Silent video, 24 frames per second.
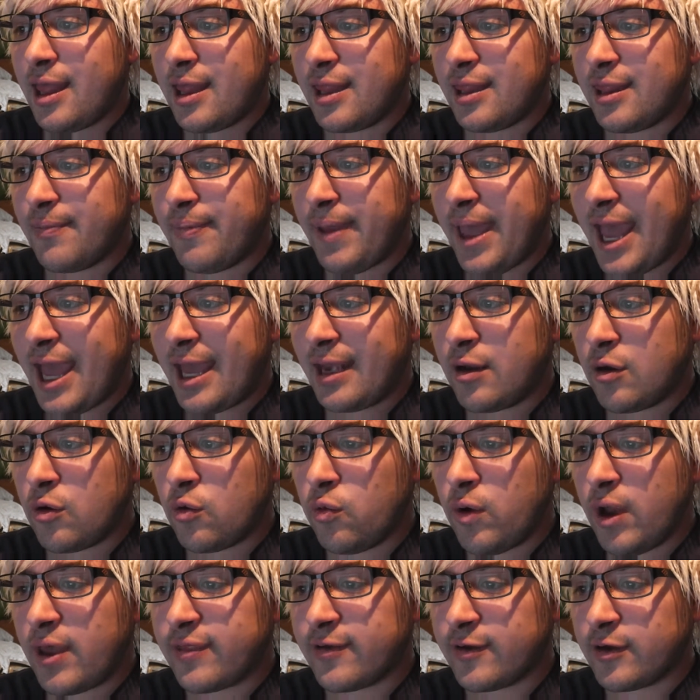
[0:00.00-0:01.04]
the bad
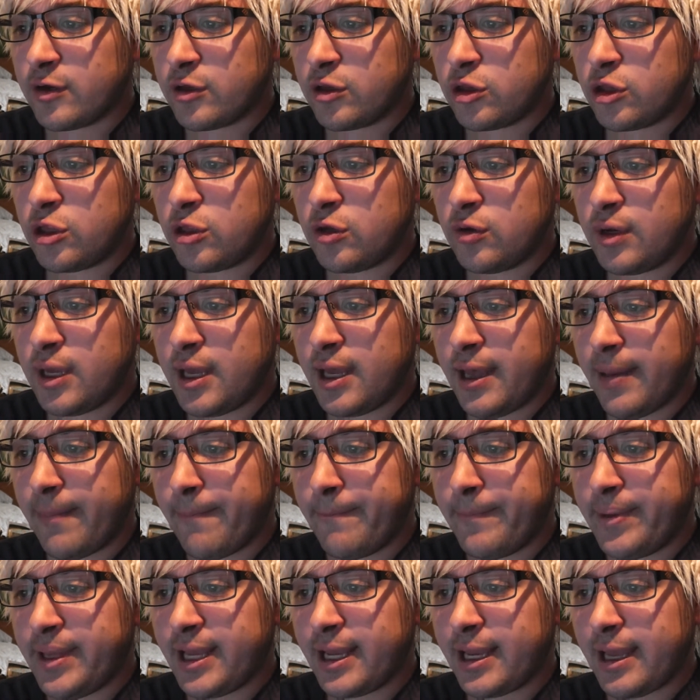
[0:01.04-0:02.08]
weather to
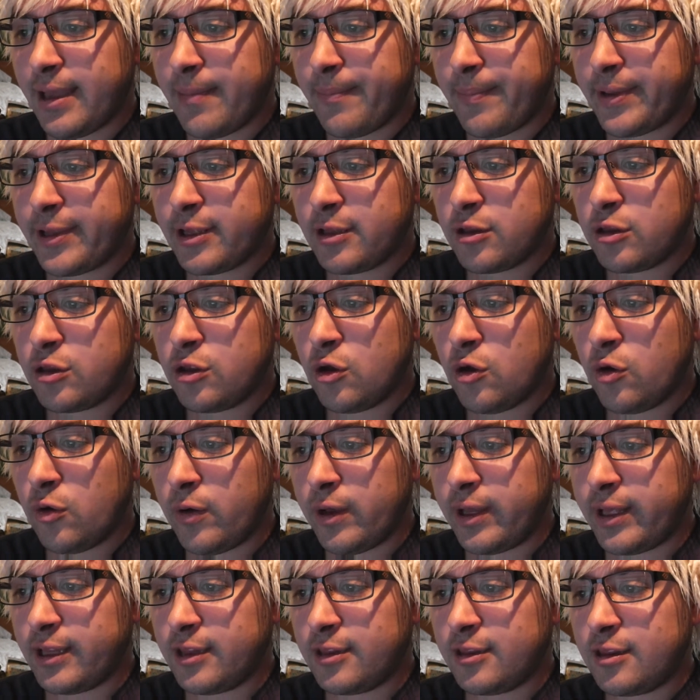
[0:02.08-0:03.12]
come pick up
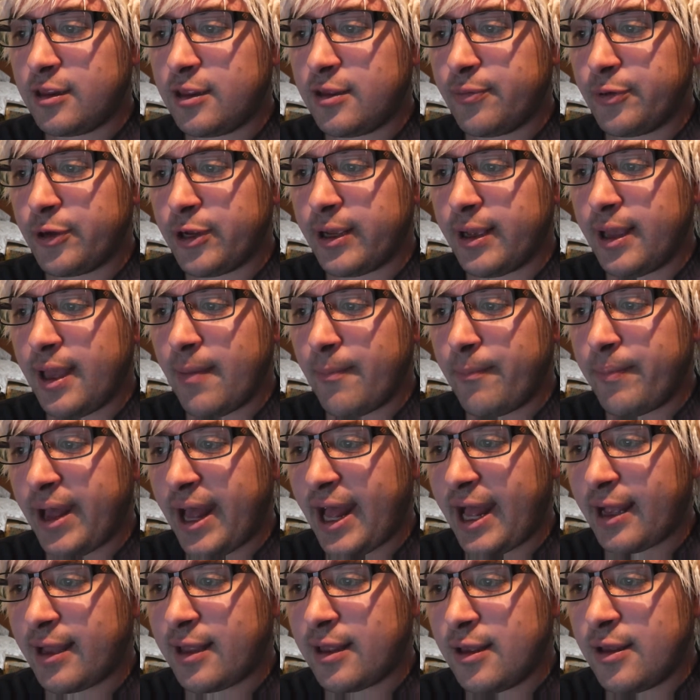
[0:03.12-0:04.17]
toys to bring
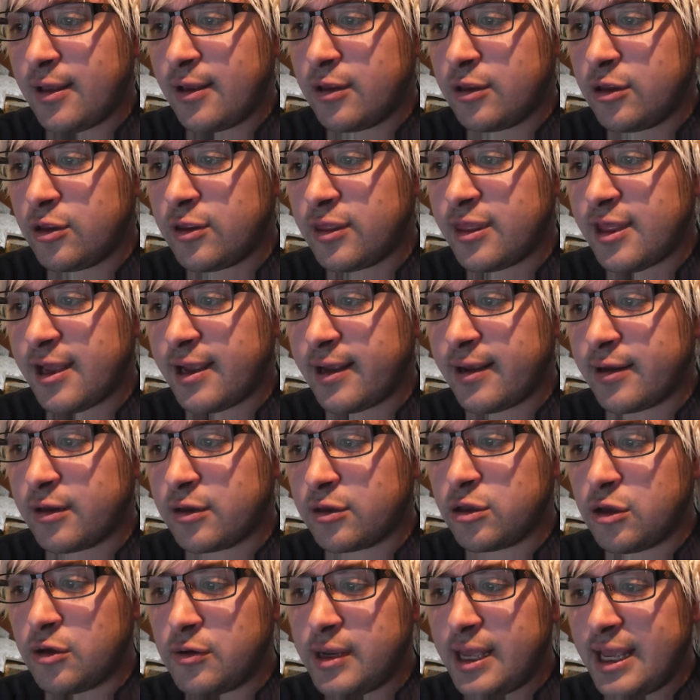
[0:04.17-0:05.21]
back to their
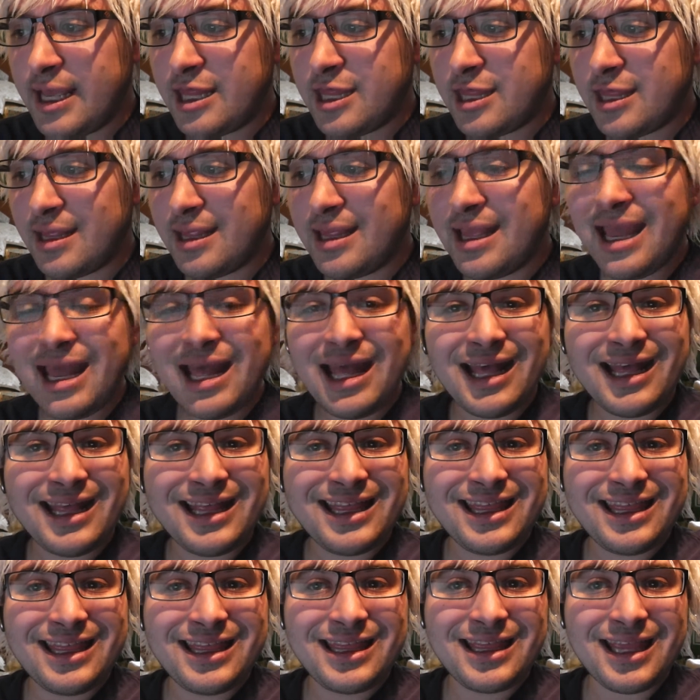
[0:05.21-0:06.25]
donation
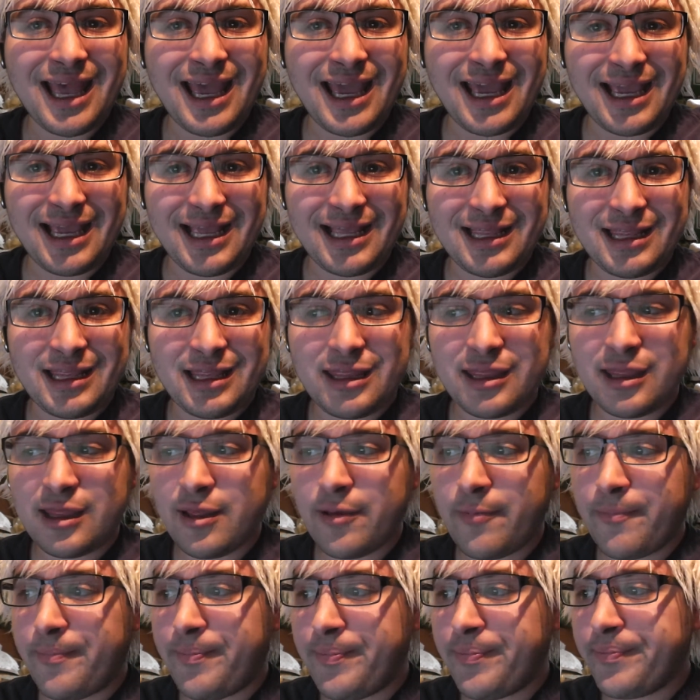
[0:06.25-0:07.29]
site.
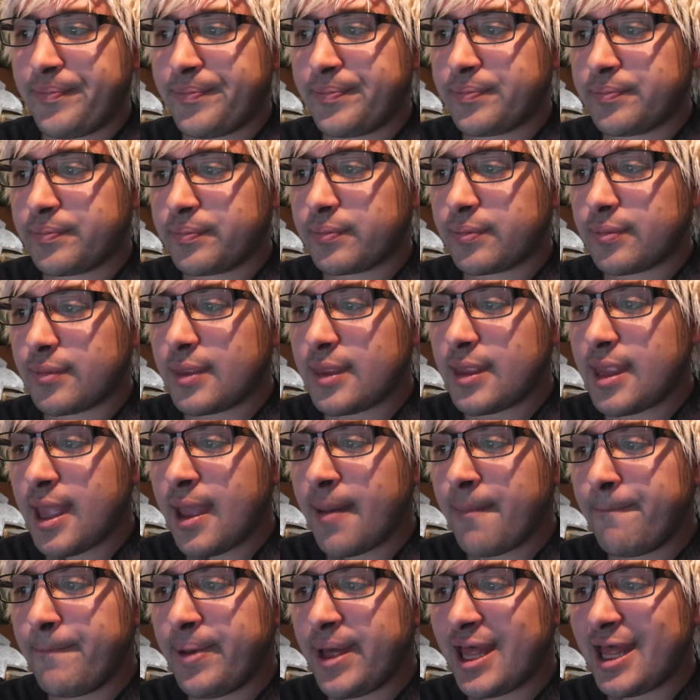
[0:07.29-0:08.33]

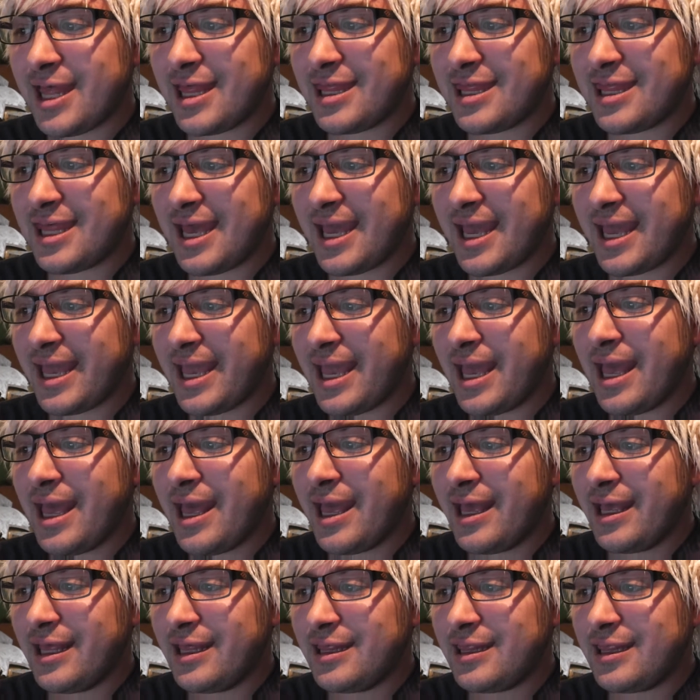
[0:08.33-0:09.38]
But they
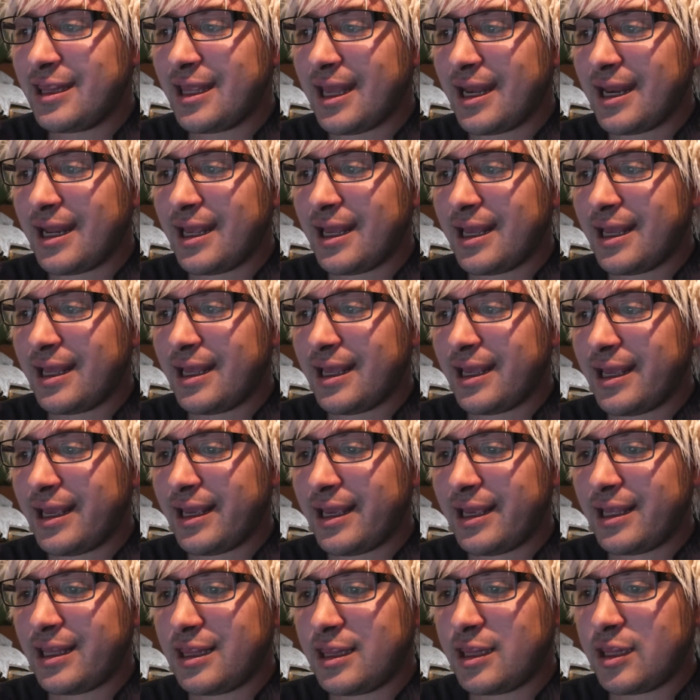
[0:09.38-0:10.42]
said
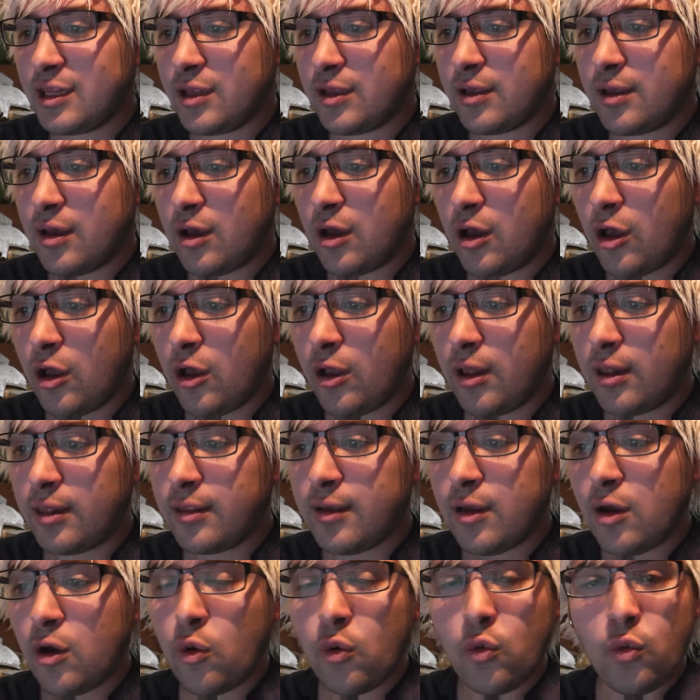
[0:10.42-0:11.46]
it's
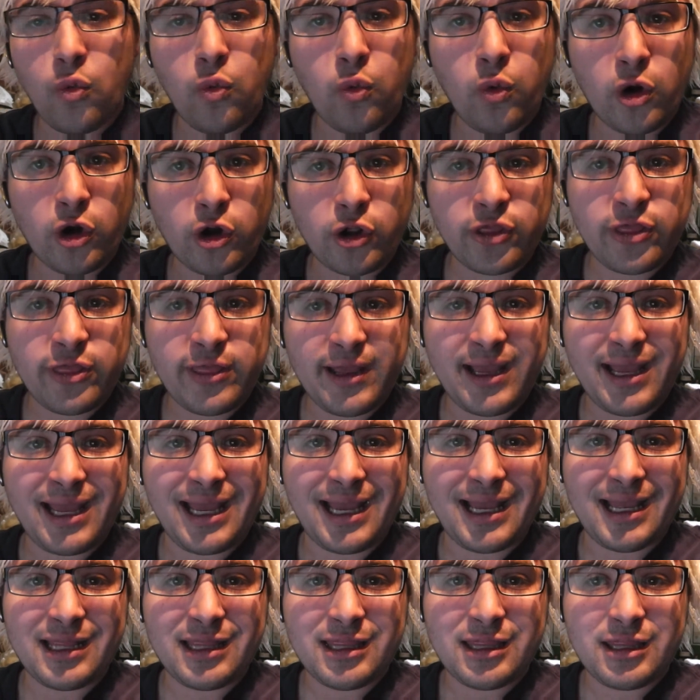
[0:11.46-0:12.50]
all worth
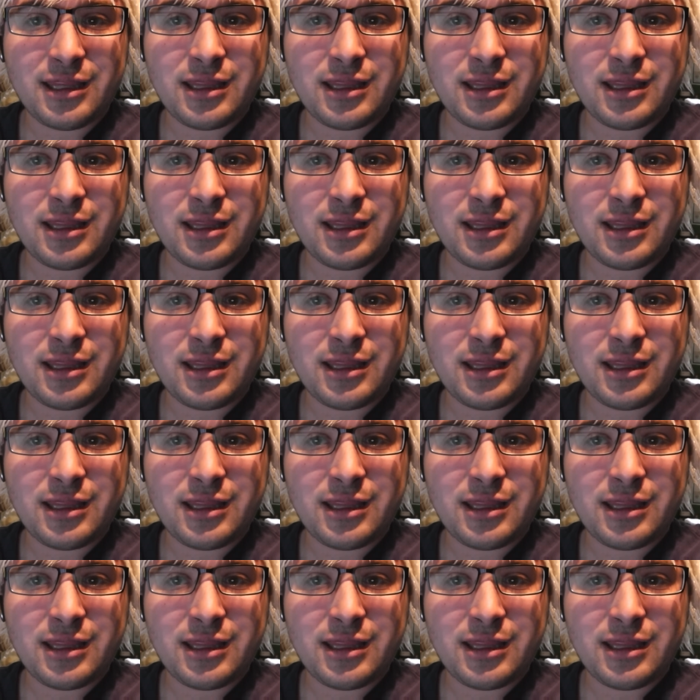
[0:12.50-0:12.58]
it.